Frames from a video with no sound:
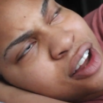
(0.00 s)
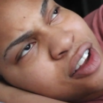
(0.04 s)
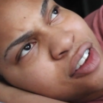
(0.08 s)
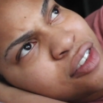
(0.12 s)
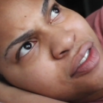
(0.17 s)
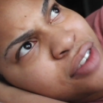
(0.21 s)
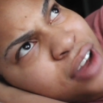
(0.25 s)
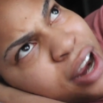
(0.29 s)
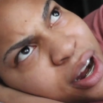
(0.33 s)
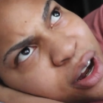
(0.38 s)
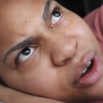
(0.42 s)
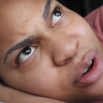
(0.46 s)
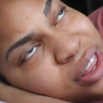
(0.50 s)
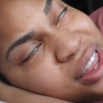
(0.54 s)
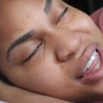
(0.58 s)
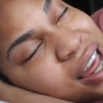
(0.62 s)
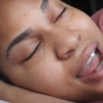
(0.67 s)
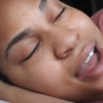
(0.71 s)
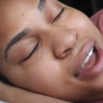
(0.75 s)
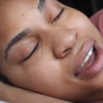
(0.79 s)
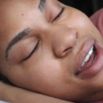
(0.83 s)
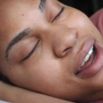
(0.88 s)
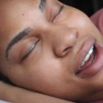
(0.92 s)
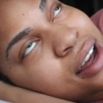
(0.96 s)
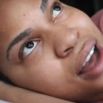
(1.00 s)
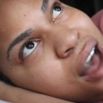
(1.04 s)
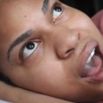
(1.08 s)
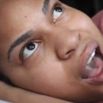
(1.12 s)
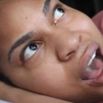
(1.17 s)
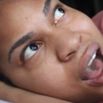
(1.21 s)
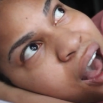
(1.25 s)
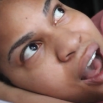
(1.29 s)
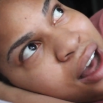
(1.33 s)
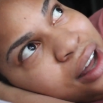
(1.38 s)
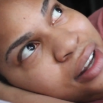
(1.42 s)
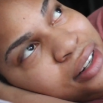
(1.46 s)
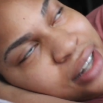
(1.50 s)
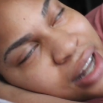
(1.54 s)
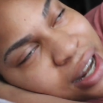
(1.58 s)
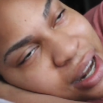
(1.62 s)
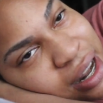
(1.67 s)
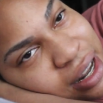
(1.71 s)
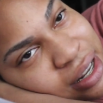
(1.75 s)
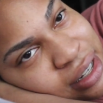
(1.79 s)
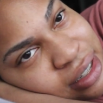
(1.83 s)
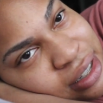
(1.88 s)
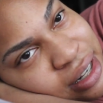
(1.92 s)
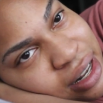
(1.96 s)
Very. Thank God,
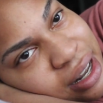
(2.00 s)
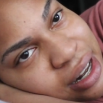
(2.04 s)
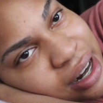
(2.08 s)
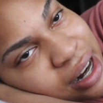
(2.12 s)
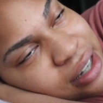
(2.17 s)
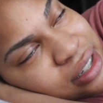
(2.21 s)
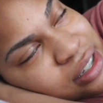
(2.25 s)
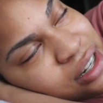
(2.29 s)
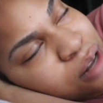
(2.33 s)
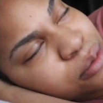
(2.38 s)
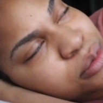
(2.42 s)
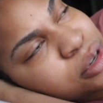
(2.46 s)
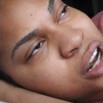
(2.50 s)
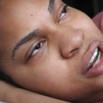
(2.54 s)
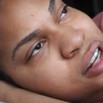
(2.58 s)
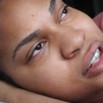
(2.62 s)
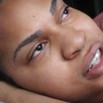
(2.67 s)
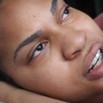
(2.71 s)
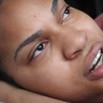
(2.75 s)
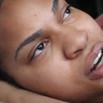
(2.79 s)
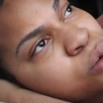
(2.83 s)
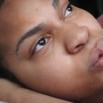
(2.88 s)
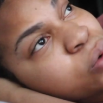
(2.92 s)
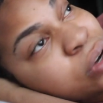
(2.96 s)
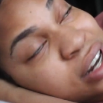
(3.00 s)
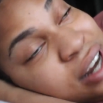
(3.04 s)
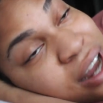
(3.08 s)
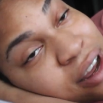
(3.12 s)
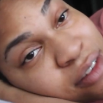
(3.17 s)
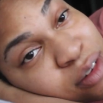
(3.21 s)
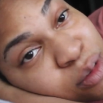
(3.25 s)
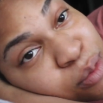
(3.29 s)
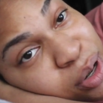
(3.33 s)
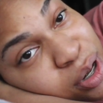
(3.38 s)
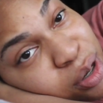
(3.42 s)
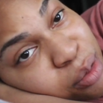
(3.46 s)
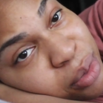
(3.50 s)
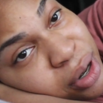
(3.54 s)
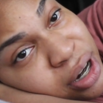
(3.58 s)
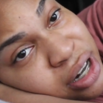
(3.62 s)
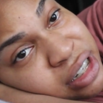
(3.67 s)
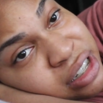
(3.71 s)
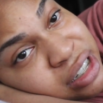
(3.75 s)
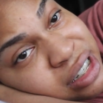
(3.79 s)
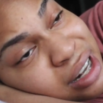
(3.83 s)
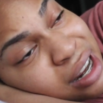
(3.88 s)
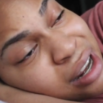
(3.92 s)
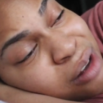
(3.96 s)
like I said, I stopped talking to her. We never met in
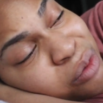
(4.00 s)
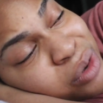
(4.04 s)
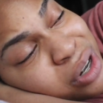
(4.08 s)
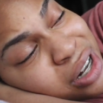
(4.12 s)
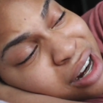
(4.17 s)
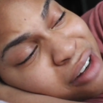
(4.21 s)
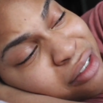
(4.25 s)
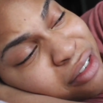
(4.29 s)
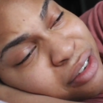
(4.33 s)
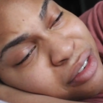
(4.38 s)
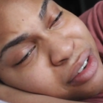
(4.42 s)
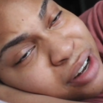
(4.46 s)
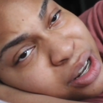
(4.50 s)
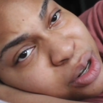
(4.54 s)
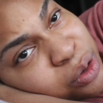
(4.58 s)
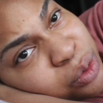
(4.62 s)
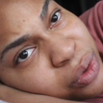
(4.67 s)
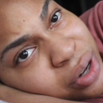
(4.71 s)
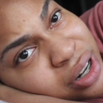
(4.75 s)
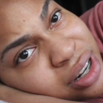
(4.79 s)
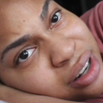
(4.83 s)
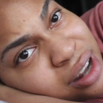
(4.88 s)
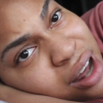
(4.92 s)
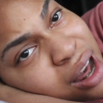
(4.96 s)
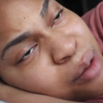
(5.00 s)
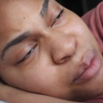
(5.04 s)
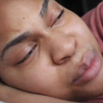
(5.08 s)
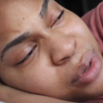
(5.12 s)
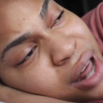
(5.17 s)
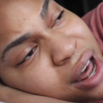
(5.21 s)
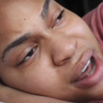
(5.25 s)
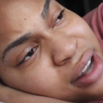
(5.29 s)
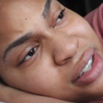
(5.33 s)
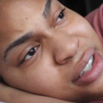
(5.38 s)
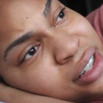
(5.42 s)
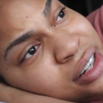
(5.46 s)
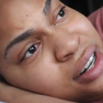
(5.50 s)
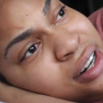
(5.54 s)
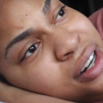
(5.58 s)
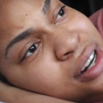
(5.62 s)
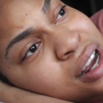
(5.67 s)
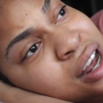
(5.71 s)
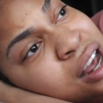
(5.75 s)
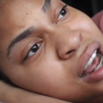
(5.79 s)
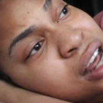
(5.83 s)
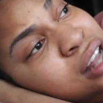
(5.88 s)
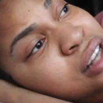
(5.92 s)
person, and we never fucking will. I blocked her.